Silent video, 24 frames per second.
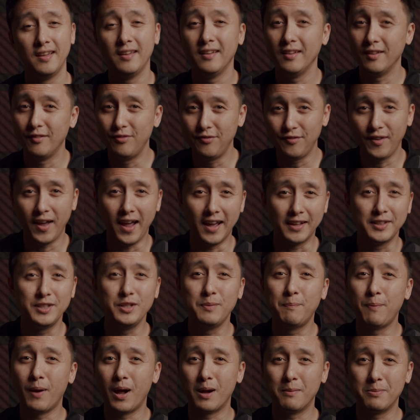In fact, you
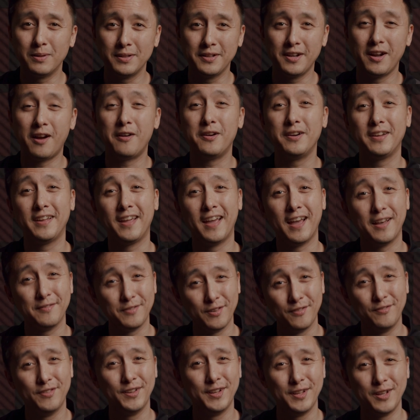probably already have
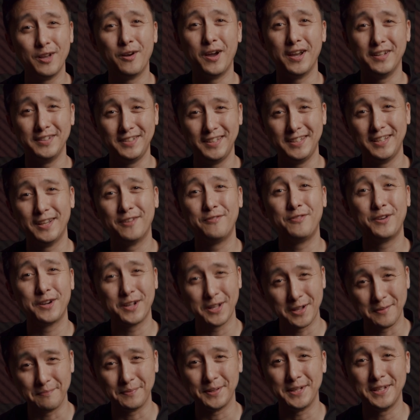a video idea for
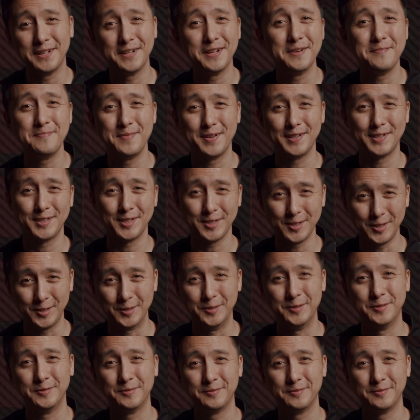company number 2.